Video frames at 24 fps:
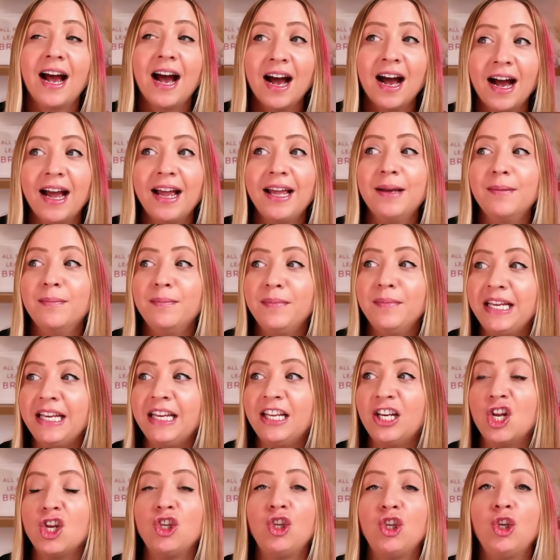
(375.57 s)
I
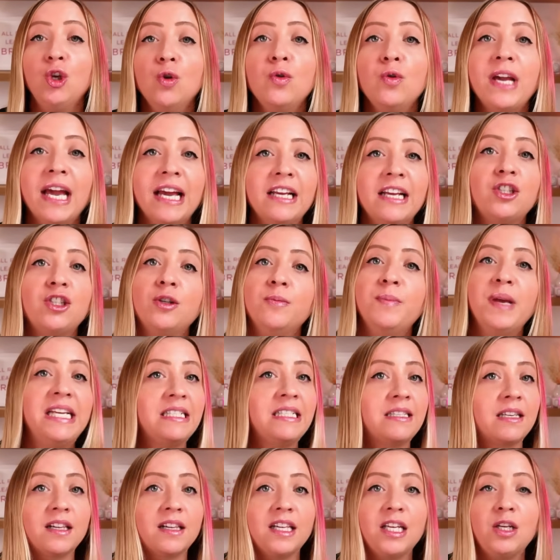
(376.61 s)
mean, you get to
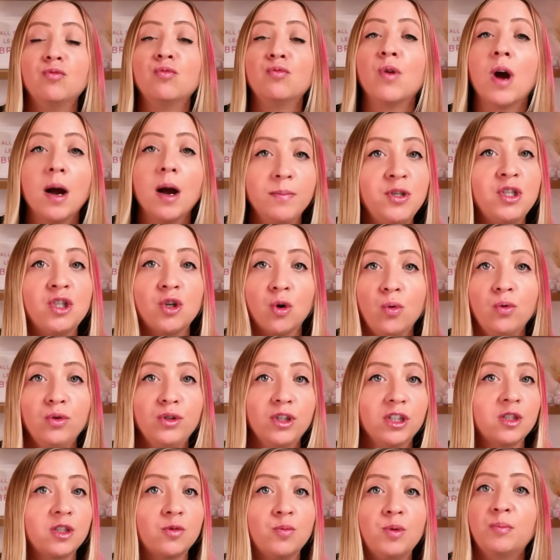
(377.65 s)
basically rub
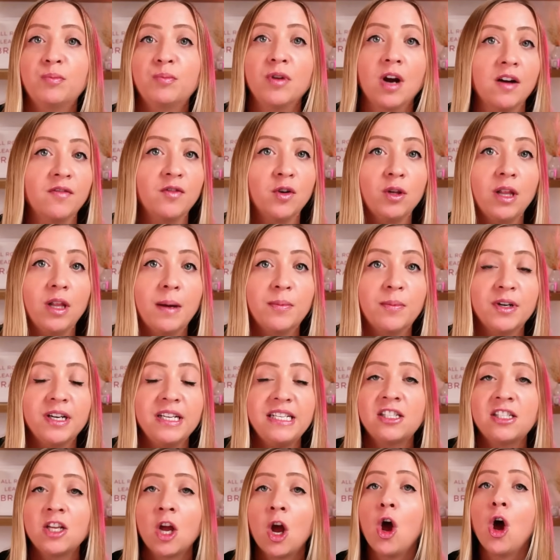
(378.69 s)
shoulders with Bravo
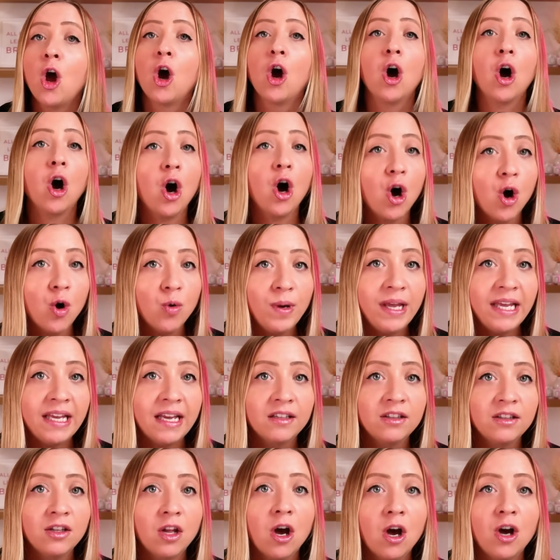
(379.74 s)
celebrities all
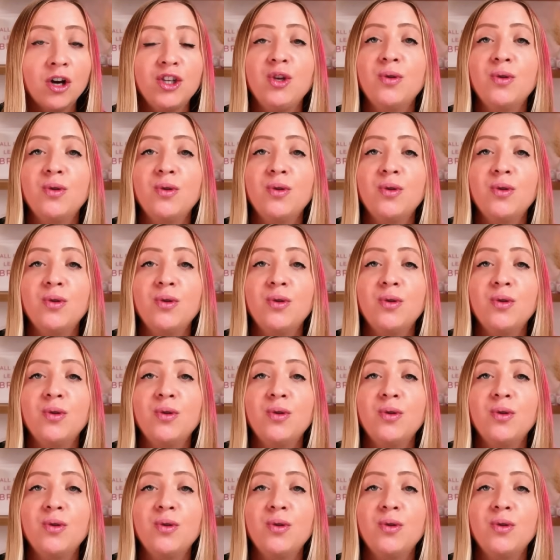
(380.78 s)
weekend long.